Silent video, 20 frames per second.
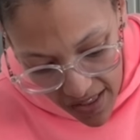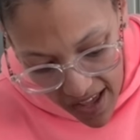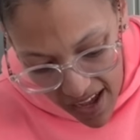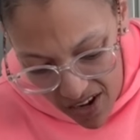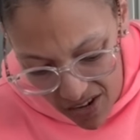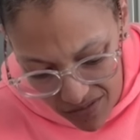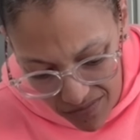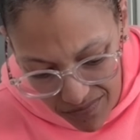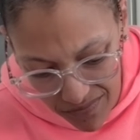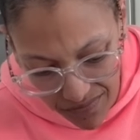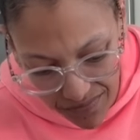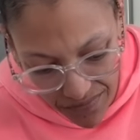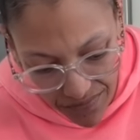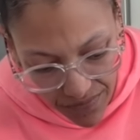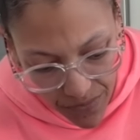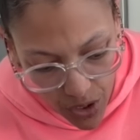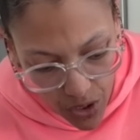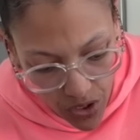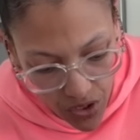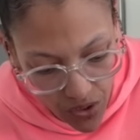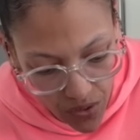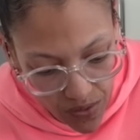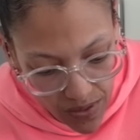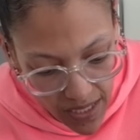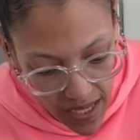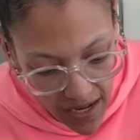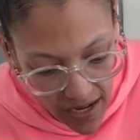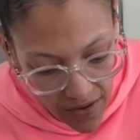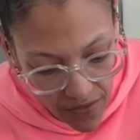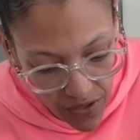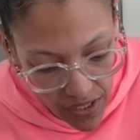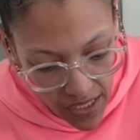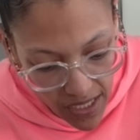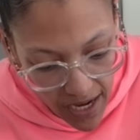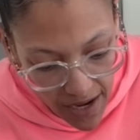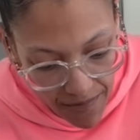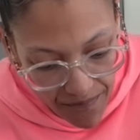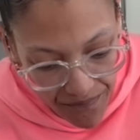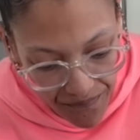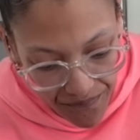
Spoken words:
Out. You could use them every day.